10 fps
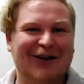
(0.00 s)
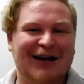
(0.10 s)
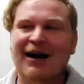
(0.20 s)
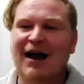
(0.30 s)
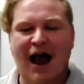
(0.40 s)
You're
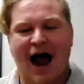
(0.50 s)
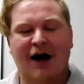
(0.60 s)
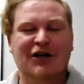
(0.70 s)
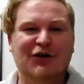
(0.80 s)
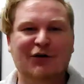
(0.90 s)
like,
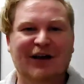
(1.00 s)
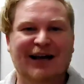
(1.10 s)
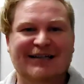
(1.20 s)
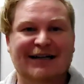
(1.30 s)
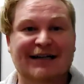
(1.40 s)
how to do
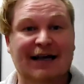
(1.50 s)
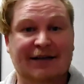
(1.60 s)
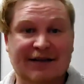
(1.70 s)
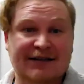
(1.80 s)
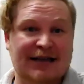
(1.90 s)
this, and it's
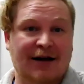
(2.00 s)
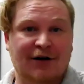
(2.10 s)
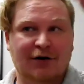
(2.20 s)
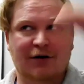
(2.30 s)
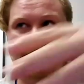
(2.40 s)
like this is how to do it.